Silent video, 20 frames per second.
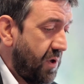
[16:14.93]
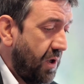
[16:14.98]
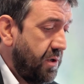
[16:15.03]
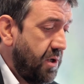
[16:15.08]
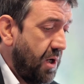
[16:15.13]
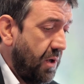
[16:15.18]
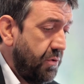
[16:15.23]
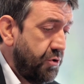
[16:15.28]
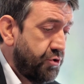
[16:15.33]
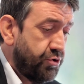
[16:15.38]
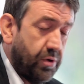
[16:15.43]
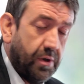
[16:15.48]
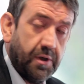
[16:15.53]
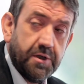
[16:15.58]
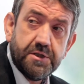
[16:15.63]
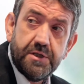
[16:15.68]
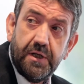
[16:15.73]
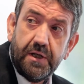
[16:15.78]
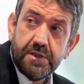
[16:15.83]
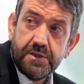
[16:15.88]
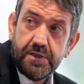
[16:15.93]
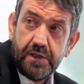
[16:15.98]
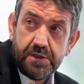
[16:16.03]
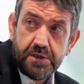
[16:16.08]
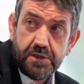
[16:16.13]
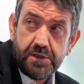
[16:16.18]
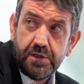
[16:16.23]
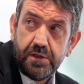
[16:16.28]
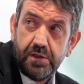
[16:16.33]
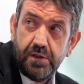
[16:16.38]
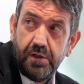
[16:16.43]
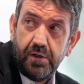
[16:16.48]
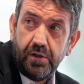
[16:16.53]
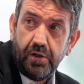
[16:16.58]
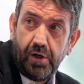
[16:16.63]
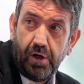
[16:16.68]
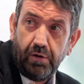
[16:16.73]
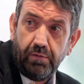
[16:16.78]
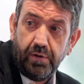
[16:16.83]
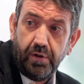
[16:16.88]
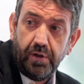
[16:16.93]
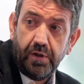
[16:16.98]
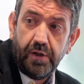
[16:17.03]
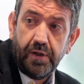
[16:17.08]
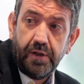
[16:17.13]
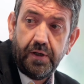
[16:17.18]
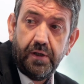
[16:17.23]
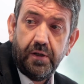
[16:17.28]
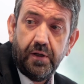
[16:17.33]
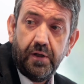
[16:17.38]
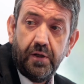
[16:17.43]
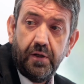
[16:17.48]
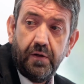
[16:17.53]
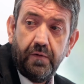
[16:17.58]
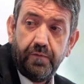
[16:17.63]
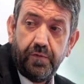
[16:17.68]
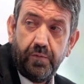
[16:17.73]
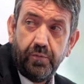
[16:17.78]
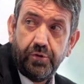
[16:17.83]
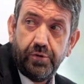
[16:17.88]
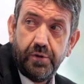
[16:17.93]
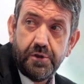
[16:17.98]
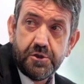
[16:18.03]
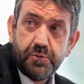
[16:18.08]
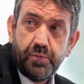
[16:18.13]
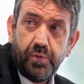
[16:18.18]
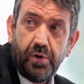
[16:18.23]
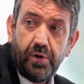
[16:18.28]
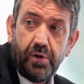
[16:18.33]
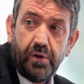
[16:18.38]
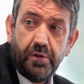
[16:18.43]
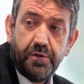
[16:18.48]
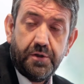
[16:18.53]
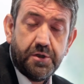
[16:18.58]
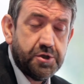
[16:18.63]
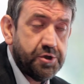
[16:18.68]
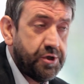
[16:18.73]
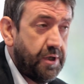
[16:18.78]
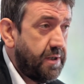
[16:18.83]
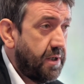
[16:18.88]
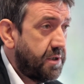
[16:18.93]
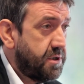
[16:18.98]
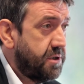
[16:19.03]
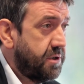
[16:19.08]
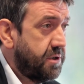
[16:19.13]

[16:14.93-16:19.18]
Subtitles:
no drugs exist currently from CRISPR, this gene